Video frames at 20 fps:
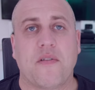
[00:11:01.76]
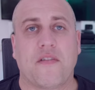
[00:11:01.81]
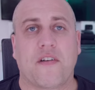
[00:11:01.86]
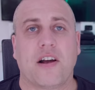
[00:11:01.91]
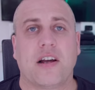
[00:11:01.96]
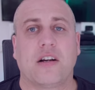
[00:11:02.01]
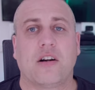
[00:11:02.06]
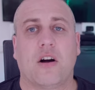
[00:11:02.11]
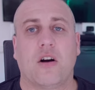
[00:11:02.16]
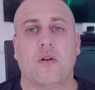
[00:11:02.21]
be
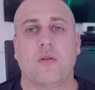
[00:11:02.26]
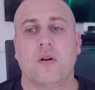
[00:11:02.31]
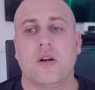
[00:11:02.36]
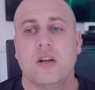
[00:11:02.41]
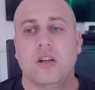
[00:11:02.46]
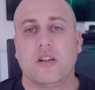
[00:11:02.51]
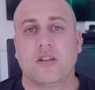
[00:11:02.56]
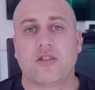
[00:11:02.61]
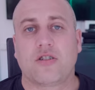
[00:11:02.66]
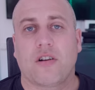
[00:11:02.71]
very cool.
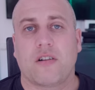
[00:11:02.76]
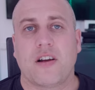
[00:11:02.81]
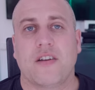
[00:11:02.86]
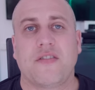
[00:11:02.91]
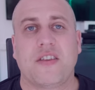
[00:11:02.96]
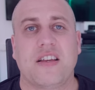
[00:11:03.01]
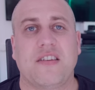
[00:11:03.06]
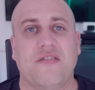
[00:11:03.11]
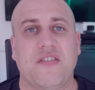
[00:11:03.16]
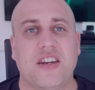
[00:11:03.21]
Sorry
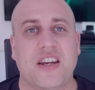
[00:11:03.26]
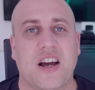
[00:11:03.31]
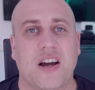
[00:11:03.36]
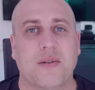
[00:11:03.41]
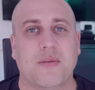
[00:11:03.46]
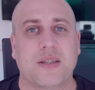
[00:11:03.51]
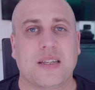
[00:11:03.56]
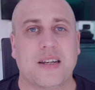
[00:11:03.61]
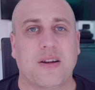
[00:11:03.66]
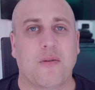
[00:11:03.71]
if this video
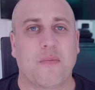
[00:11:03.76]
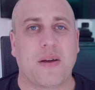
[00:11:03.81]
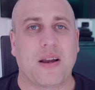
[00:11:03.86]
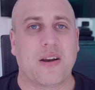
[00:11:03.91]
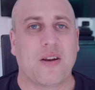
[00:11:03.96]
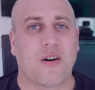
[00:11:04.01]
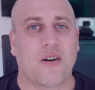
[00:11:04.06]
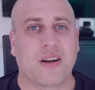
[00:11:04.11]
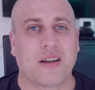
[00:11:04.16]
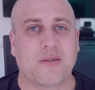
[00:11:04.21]
was a little bit
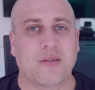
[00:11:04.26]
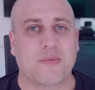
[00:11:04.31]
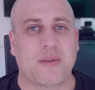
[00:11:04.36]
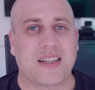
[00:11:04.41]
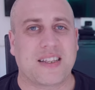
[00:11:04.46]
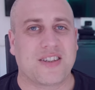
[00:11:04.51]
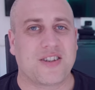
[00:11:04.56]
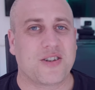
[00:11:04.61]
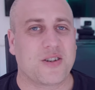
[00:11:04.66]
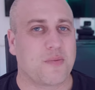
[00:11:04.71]
long. It was
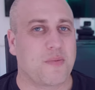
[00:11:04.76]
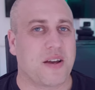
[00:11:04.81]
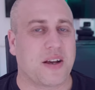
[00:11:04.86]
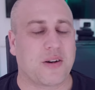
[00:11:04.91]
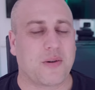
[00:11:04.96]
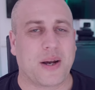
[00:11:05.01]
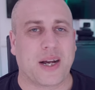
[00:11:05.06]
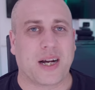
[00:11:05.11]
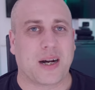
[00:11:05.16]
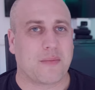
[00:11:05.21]
meant to just be a
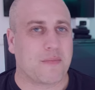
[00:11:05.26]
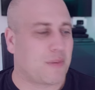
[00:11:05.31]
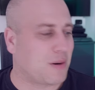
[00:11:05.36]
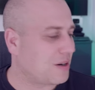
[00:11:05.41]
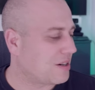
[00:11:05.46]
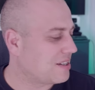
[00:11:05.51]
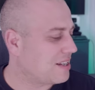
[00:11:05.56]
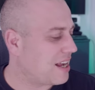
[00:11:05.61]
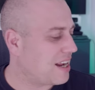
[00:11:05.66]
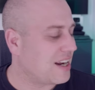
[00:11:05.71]
quick
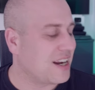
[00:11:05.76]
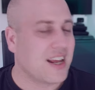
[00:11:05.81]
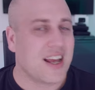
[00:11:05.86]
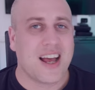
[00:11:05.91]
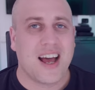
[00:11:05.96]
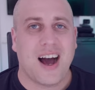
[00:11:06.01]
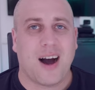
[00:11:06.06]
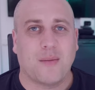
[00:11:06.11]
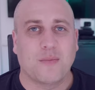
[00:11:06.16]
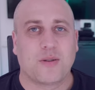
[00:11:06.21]
unboxing.
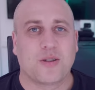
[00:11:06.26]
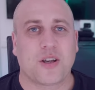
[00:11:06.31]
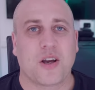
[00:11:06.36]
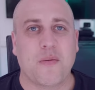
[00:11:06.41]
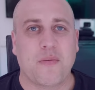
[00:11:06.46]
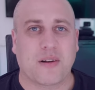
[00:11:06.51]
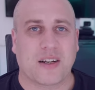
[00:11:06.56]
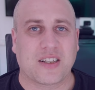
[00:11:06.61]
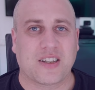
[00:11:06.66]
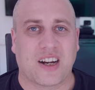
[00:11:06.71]
I'm
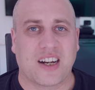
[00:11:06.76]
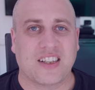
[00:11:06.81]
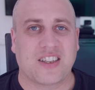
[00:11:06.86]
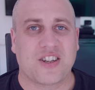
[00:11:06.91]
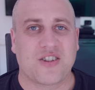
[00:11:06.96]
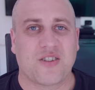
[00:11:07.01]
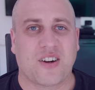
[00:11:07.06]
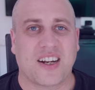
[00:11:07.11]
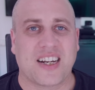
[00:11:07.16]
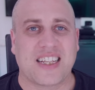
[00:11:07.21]
super excited
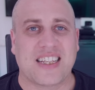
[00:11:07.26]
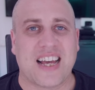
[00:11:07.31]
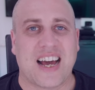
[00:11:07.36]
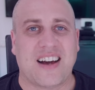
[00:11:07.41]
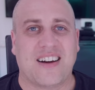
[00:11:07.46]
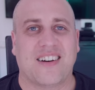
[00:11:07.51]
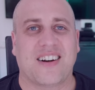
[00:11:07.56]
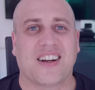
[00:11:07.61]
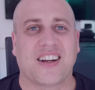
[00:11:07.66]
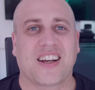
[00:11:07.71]
to try this
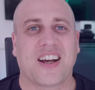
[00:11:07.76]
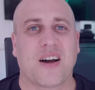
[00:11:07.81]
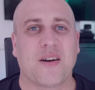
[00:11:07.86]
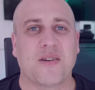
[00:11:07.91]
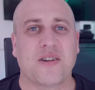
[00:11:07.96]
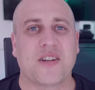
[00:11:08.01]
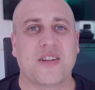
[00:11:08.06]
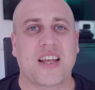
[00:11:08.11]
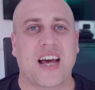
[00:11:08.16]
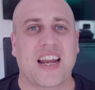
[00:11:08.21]
out. I'm going to go
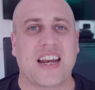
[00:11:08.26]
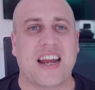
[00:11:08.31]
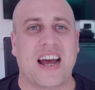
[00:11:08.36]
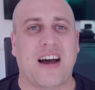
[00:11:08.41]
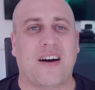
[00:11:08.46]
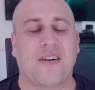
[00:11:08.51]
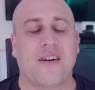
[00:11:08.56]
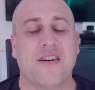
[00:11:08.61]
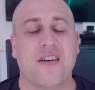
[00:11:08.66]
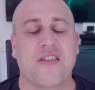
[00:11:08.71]
and do that
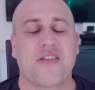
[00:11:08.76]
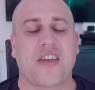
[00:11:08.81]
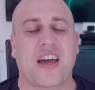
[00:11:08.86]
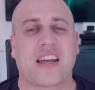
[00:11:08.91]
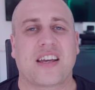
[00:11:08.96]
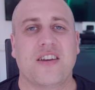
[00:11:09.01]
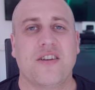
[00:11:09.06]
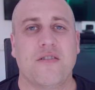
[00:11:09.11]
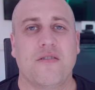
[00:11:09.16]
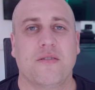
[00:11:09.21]
now.
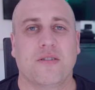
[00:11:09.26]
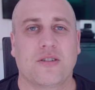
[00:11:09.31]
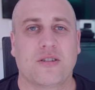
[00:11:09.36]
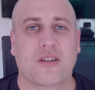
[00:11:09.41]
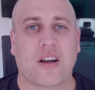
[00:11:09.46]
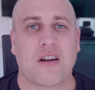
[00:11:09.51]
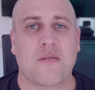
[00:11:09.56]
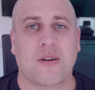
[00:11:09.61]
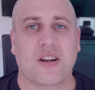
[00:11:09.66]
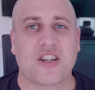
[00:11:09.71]
Thank you
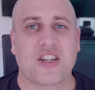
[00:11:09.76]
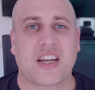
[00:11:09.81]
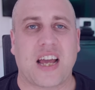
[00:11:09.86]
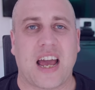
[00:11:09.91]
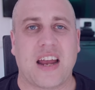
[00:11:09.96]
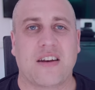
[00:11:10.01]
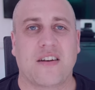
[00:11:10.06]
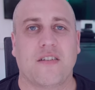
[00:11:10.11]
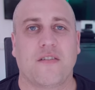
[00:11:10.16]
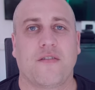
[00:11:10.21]
so much
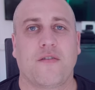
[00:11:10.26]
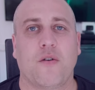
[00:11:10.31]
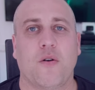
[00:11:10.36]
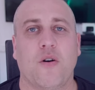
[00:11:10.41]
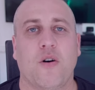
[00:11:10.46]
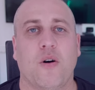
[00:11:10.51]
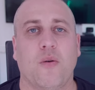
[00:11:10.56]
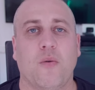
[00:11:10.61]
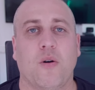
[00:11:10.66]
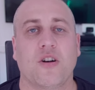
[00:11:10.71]
again
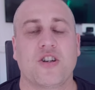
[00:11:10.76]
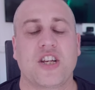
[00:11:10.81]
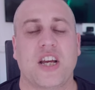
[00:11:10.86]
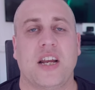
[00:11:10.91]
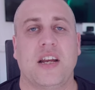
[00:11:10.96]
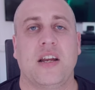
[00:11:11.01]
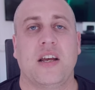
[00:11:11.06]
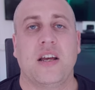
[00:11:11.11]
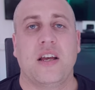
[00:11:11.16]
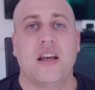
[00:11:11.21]
for
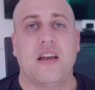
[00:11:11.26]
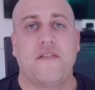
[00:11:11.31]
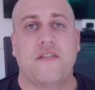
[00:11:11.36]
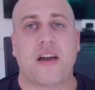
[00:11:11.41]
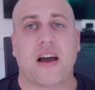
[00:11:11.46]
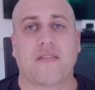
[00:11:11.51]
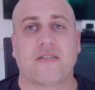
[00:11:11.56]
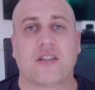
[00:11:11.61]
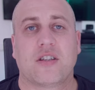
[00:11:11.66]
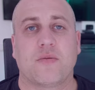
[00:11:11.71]
watching. If you
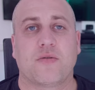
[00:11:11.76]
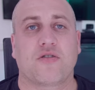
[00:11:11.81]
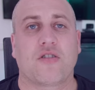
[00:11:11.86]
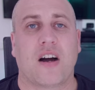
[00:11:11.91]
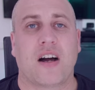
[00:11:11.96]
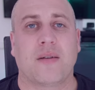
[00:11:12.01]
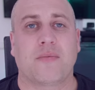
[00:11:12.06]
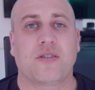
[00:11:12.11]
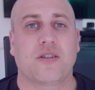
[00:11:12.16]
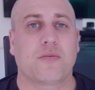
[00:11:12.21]
haven't
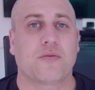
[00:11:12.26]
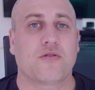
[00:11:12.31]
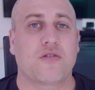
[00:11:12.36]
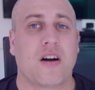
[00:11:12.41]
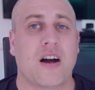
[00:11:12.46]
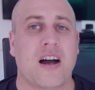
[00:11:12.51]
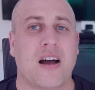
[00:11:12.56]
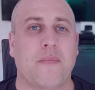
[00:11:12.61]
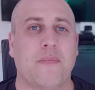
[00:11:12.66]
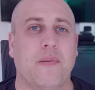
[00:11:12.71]
subscribed,
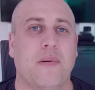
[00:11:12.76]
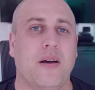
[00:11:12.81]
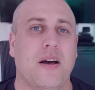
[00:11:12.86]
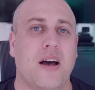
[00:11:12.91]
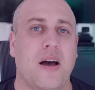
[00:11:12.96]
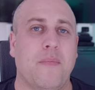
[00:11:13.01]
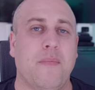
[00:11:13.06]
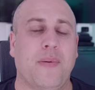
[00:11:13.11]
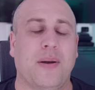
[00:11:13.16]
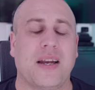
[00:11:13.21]

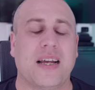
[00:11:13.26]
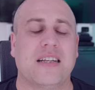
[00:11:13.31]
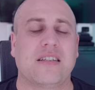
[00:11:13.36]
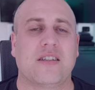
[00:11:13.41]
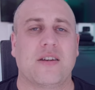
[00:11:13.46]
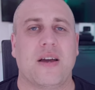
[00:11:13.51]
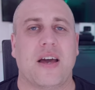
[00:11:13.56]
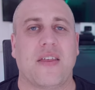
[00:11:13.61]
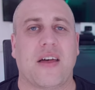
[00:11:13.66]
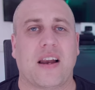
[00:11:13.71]
subscribe. Please
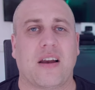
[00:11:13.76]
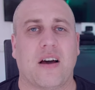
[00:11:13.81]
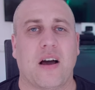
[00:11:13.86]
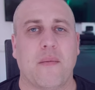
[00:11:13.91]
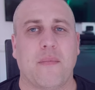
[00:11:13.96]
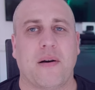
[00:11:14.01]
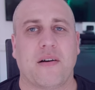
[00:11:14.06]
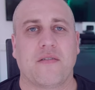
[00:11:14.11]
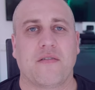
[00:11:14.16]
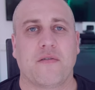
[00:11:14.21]
do hit that
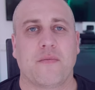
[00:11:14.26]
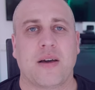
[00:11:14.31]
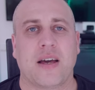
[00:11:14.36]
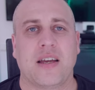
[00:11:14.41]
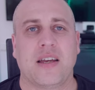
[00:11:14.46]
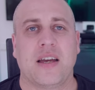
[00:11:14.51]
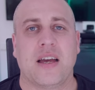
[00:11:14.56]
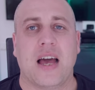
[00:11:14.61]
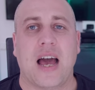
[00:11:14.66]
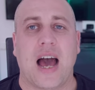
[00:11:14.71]
like button for
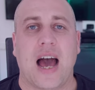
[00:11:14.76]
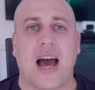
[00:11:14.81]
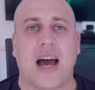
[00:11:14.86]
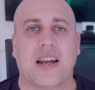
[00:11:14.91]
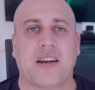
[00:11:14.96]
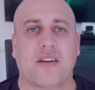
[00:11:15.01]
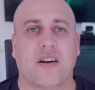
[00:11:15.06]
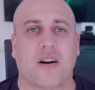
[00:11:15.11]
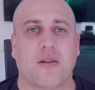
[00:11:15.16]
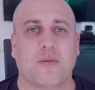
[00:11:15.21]
me,
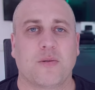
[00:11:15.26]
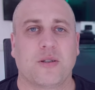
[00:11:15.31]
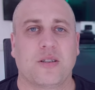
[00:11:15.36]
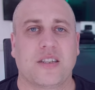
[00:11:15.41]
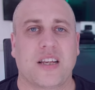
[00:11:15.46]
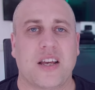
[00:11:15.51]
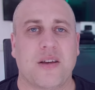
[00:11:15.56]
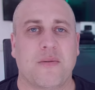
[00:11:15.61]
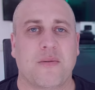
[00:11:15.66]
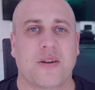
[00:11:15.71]
and I will
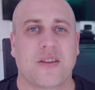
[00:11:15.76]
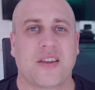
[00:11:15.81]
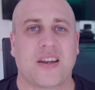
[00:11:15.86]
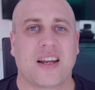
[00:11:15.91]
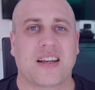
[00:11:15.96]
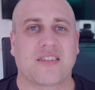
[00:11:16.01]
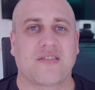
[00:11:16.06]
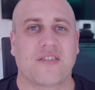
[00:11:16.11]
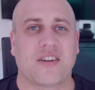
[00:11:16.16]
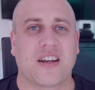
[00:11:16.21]
see you all in the
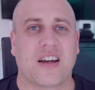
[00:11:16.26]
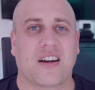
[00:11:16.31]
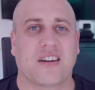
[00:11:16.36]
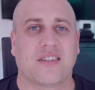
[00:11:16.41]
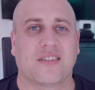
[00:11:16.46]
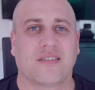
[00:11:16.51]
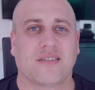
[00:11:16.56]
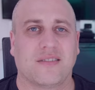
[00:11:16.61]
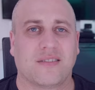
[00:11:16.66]
next video.